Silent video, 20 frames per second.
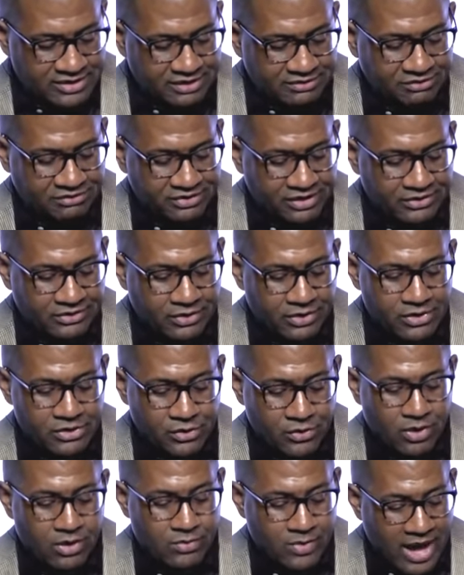Jesus said to her,
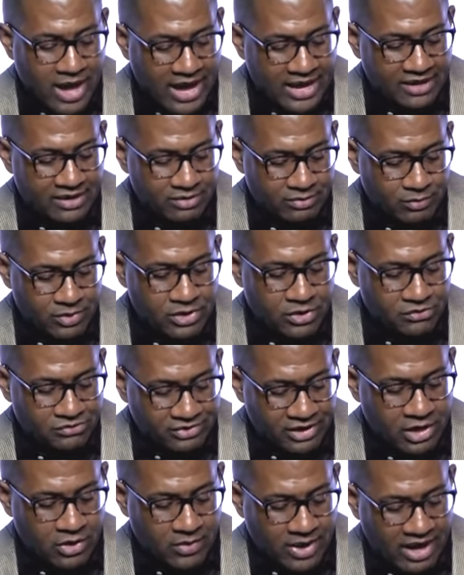you are right when you
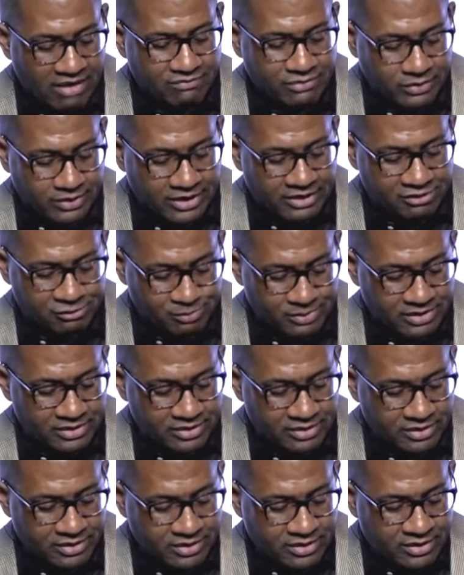say you have no husband.
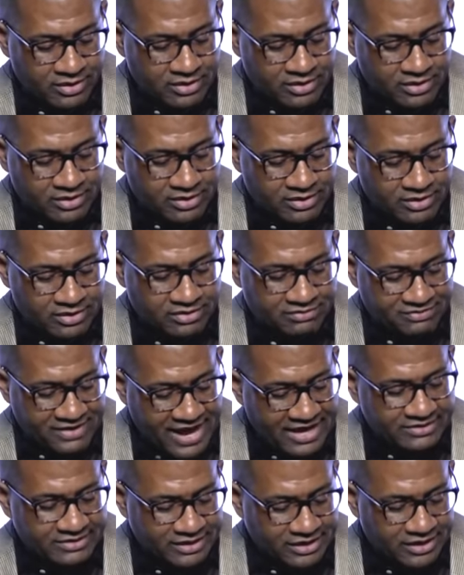The
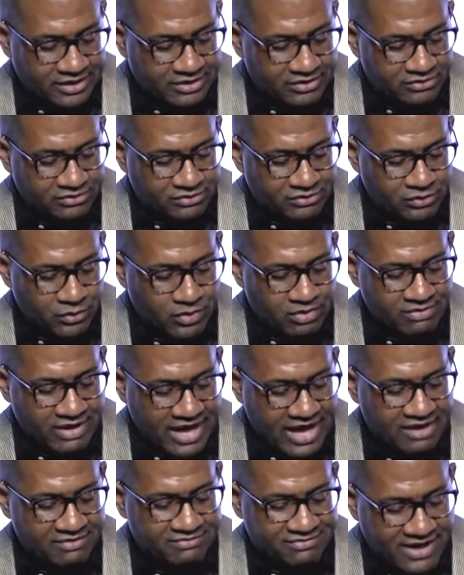fact is, you have
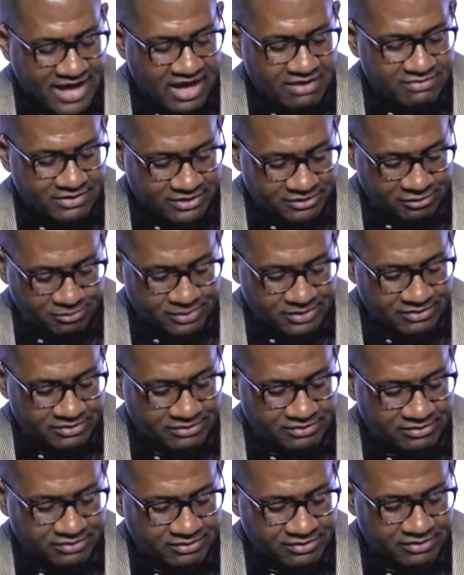had five
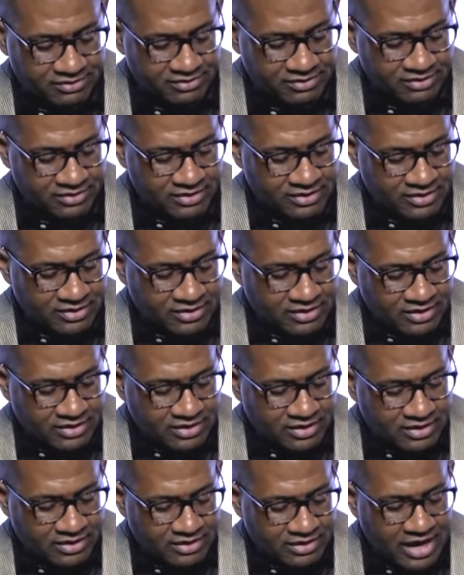husbands,
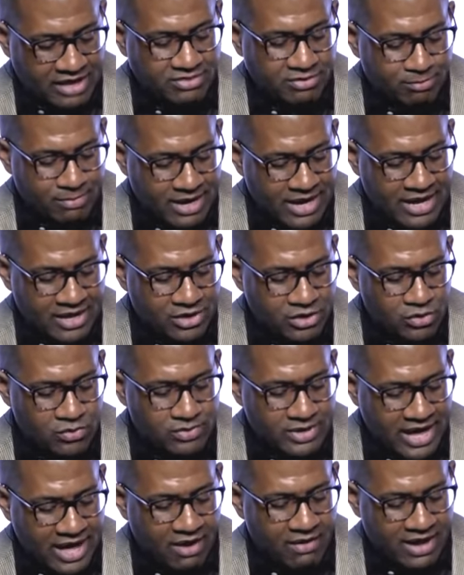and the man you
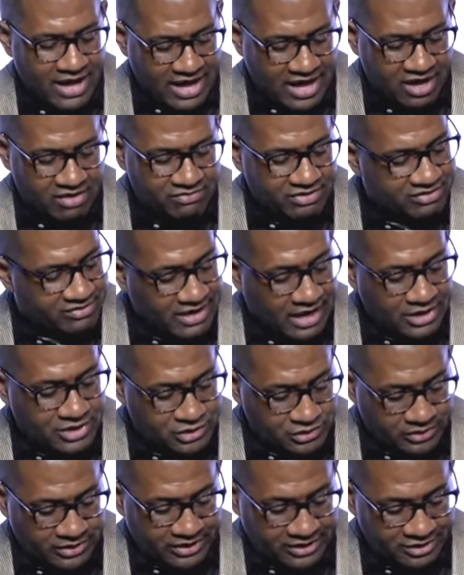now have is
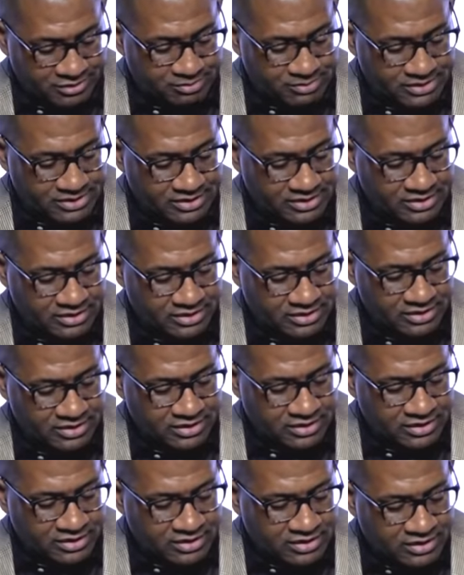not your husband.
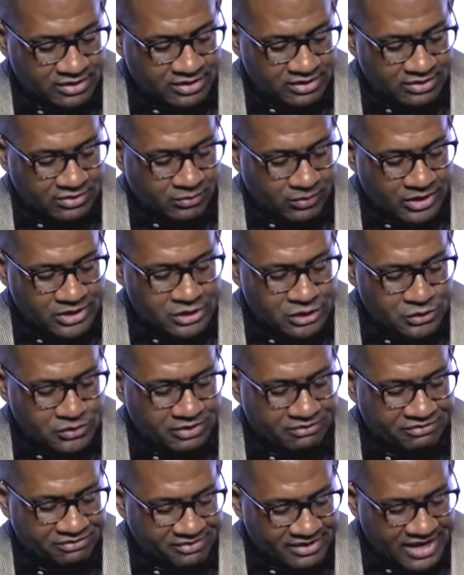What you
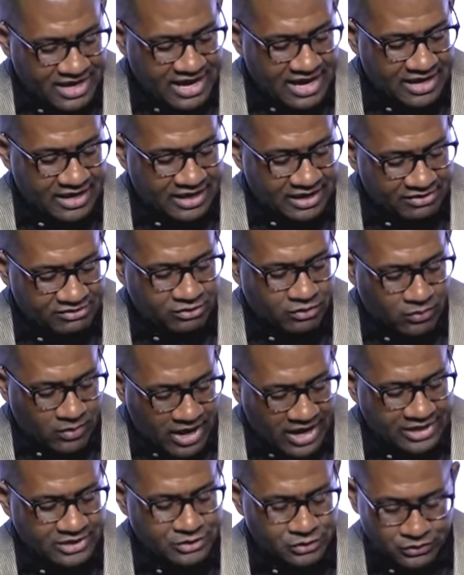have said is
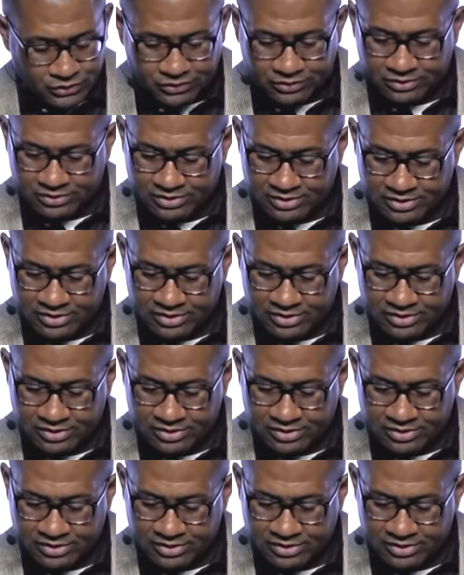quite true.